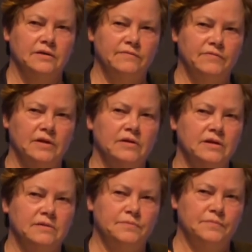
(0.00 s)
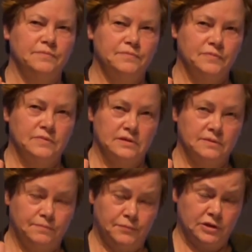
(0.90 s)
very
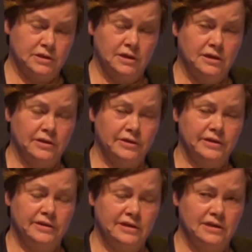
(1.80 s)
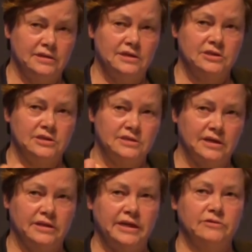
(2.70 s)
particularly the conditions that
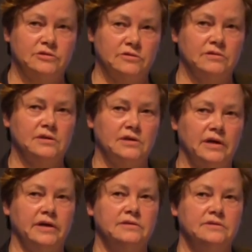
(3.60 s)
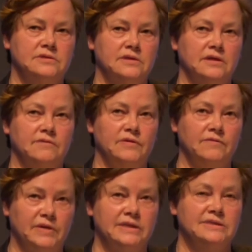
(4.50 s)
allow certain kinds of
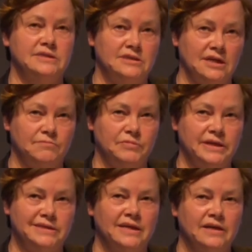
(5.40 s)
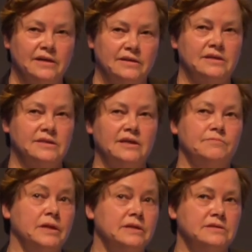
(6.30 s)
events to take place. They take
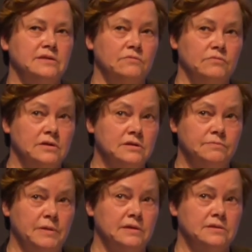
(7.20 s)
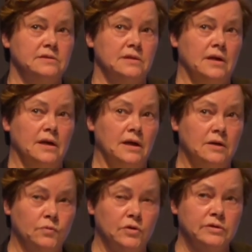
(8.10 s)
place in real spaces,
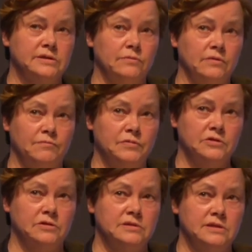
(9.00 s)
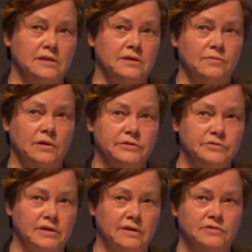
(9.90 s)
in worlds that we've produced. And I think we
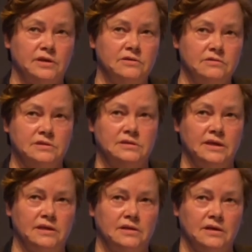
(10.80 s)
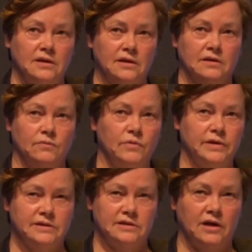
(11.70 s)
also have to understand
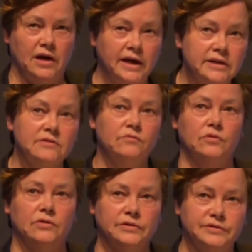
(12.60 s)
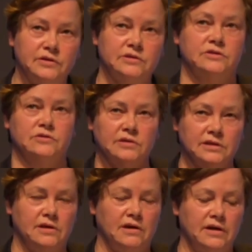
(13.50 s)
what kind of world could
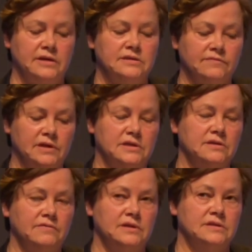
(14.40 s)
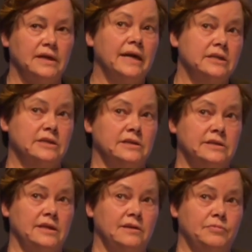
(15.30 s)
certain kinds of activities actually
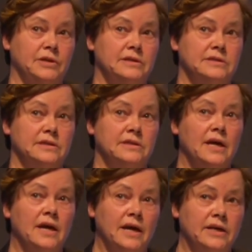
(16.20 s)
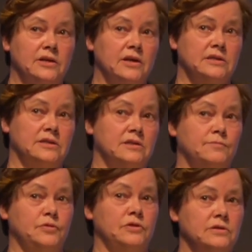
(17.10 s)
take place in and not
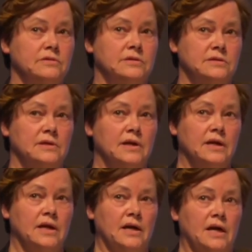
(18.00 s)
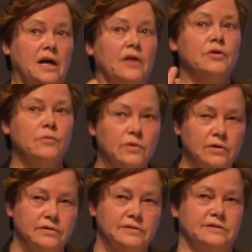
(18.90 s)
just produce other
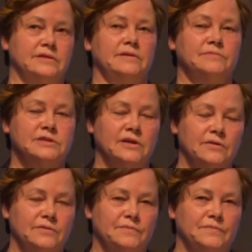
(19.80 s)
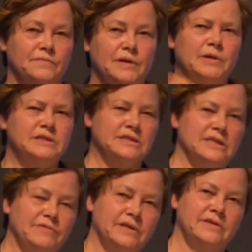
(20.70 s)
worlds. Um, so maybe I just
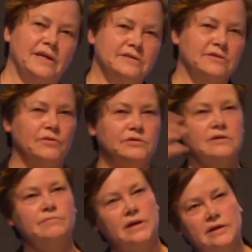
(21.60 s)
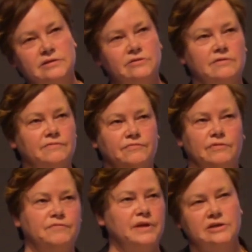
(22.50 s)
leave it at that. So those are my sort of
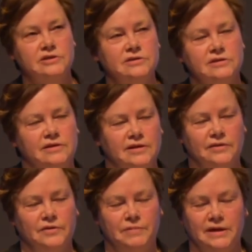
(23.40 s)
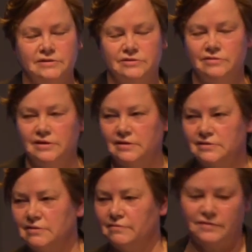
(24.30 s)
reflections on, on the past two days.
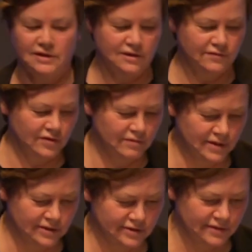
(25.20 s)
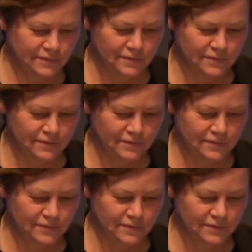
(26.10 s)
So thank you very much.